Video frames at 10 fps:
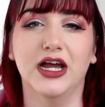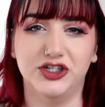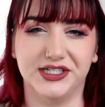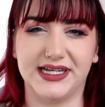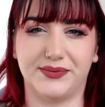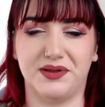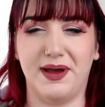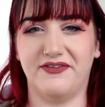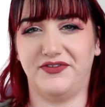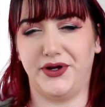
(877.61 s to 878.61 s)
Just like with the
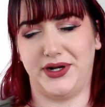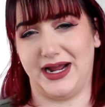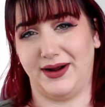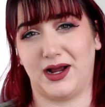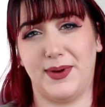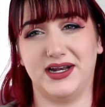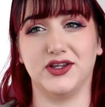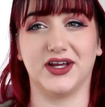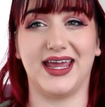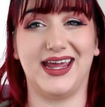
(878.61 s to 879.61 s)
pet food, I recommend
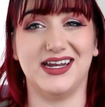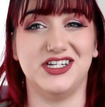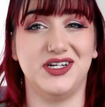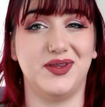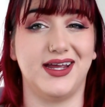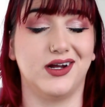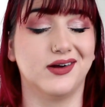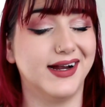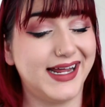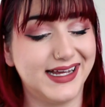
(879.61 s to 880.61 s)
looking into the
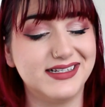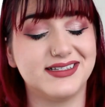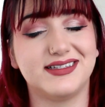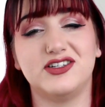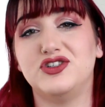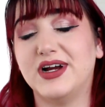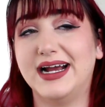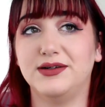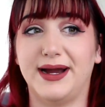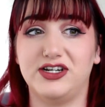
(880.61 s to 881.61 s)
ingredients,
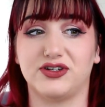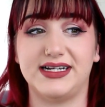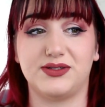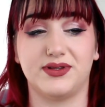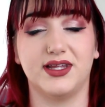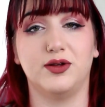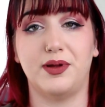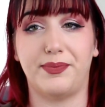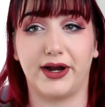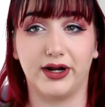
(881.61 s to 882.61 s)
trying to buy treats with a little
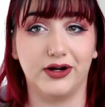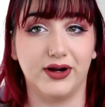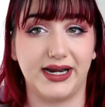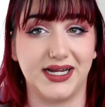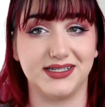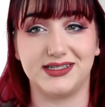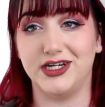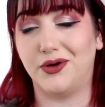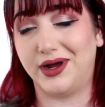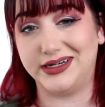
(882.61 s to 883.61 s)
bit better ingredients,
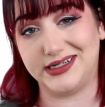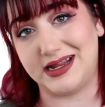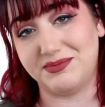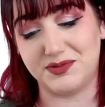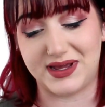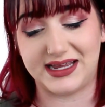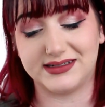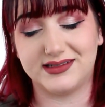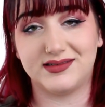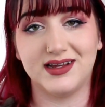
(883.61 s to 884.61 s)
no unnamed
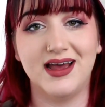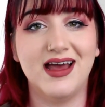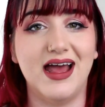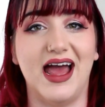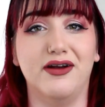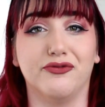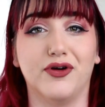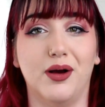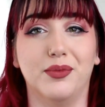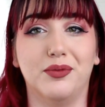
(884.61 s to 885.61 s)
meats, and
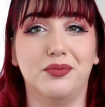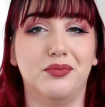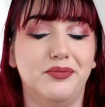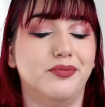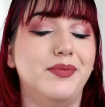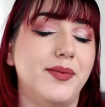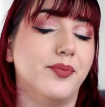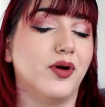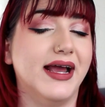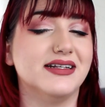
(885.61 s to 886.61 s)
from maybe
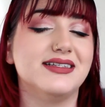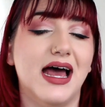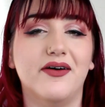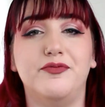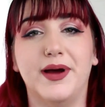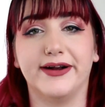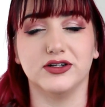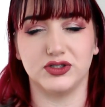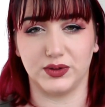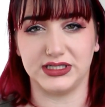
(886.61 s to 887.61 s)
brands that have better
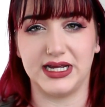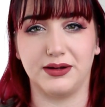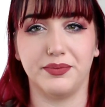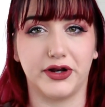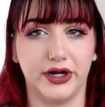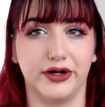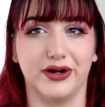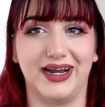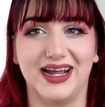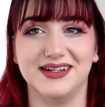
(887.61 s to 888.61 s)
sourcing, better
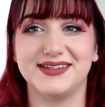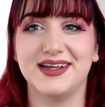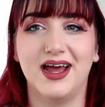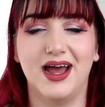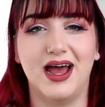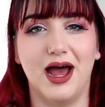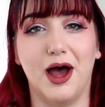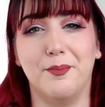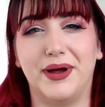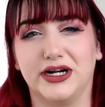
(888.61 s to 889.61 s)
ingredients,
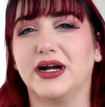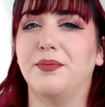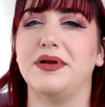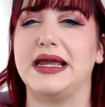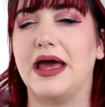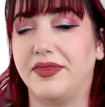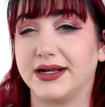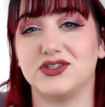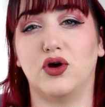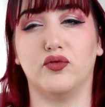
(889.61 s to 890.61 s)
better company
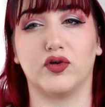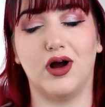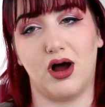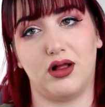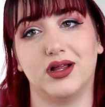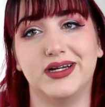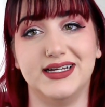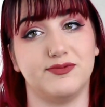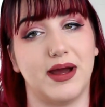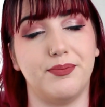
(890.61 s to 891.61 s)
ethics overall
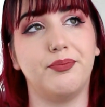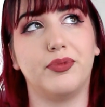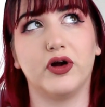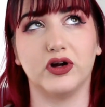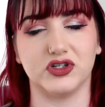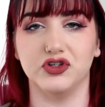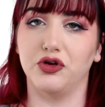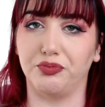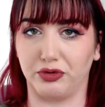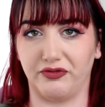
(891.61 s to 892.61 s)
is my
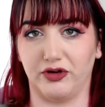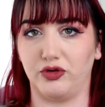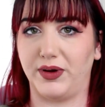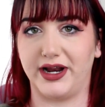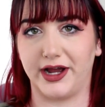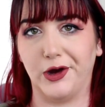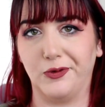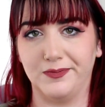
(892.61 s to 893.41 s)
personal preferred way to go.